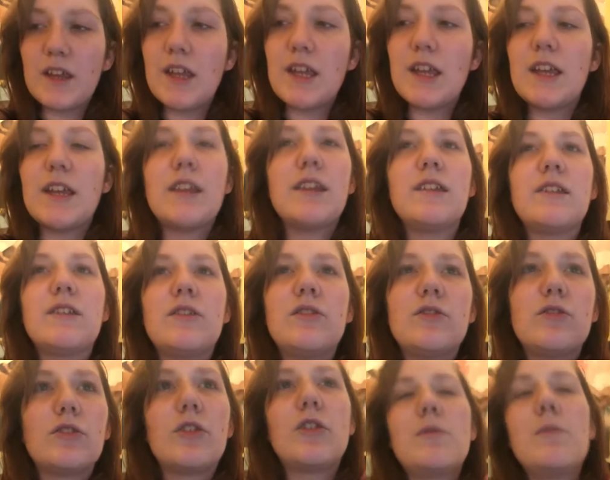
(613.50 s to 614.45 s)
is
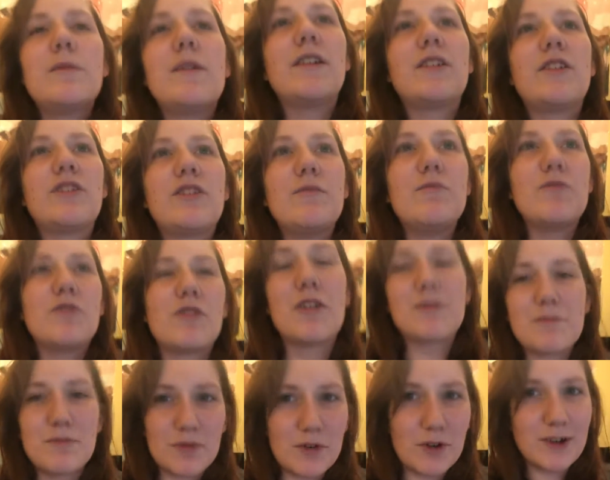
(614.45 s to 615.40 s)
so much more
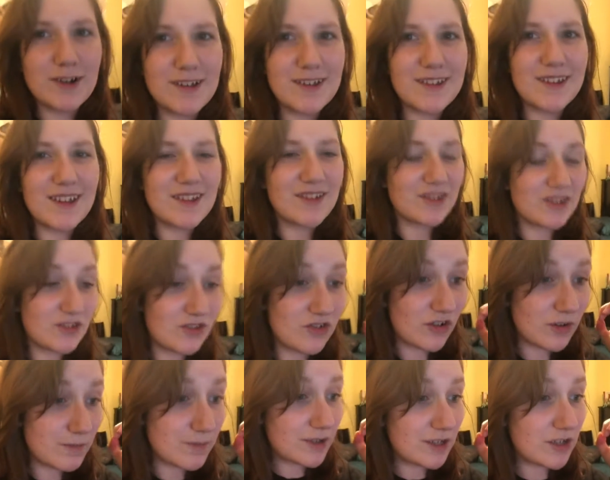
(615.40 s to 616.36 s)
important than just
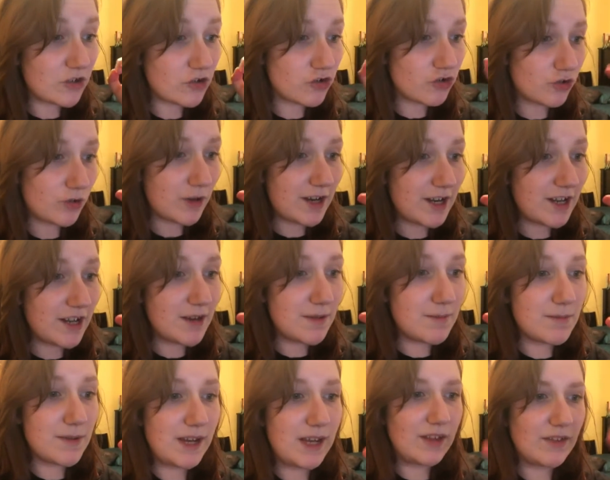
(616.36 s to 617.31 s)
jumping straight in and
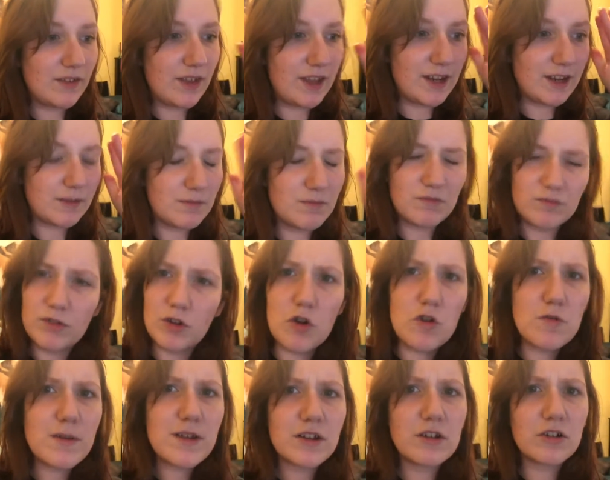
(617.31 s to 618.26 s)
being like, go
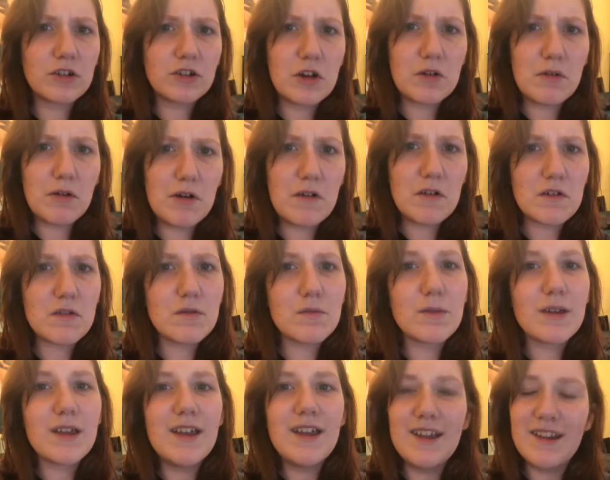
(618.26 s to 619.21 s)
big or go
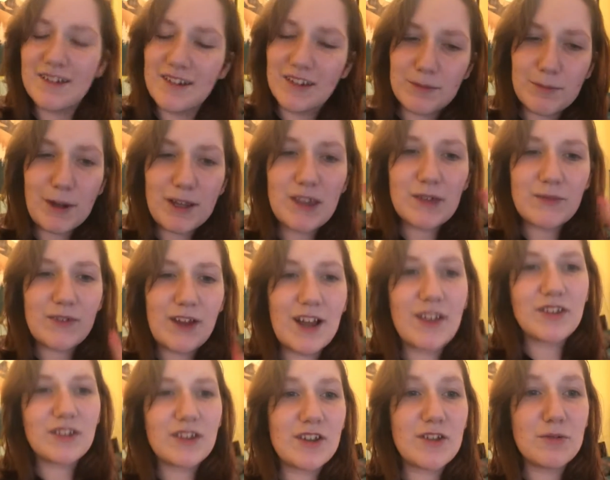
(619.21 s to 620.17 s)
home, despite the
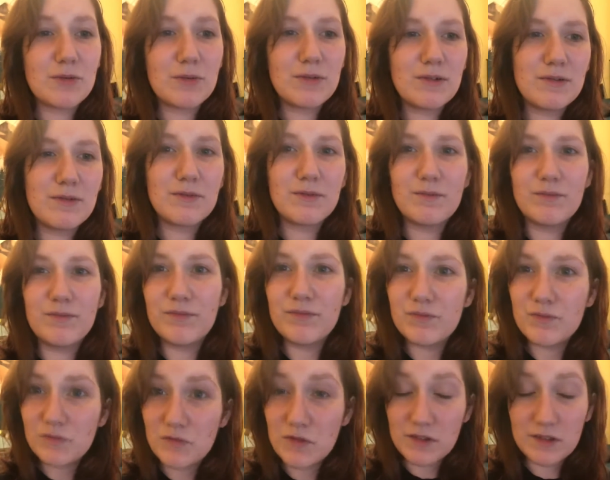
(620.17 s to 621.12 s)
fact that you
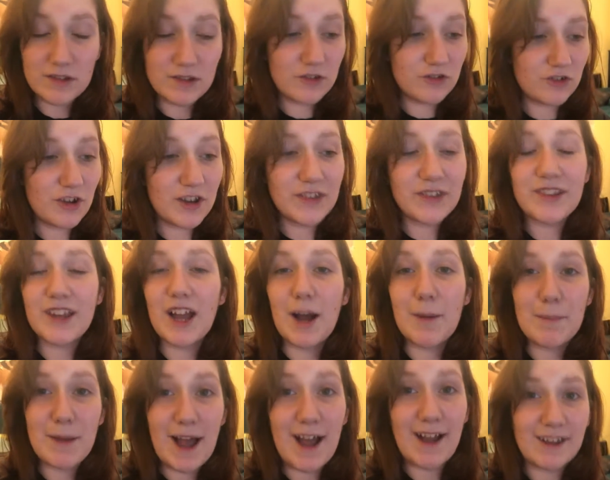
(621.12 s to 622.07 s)
just got
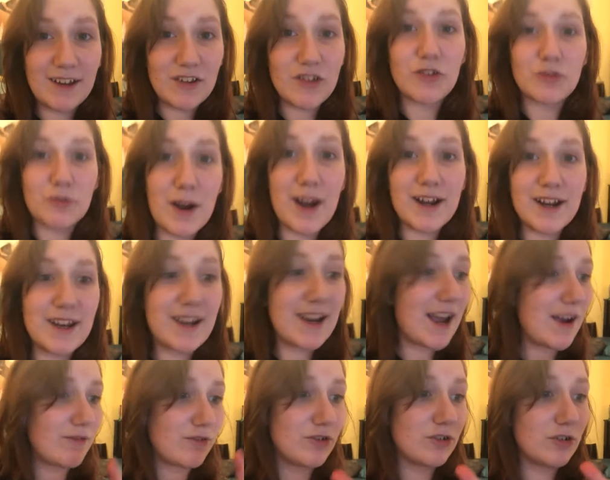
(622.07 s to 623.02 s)
back into writing
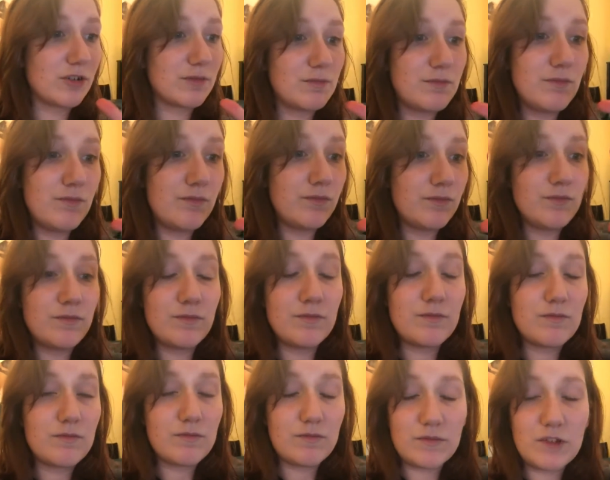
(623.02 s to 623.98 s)
after
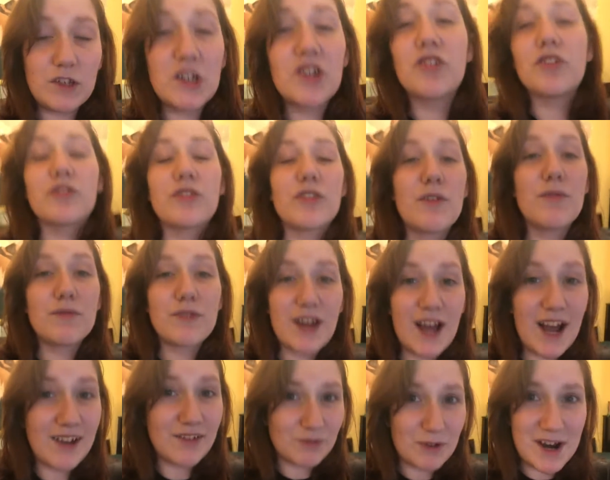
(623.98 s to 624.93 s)
years of
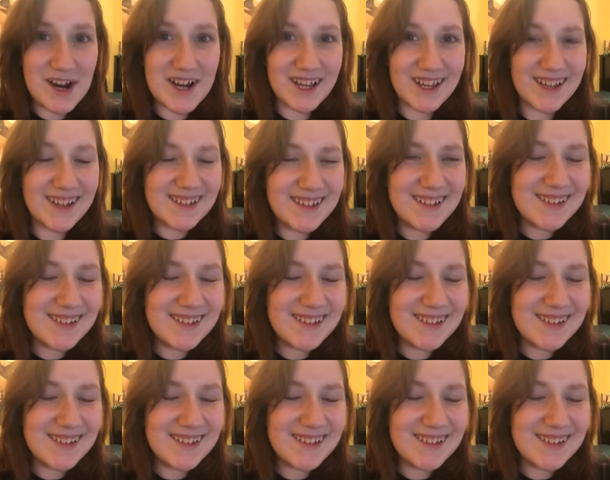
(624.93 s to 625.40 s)
not writing.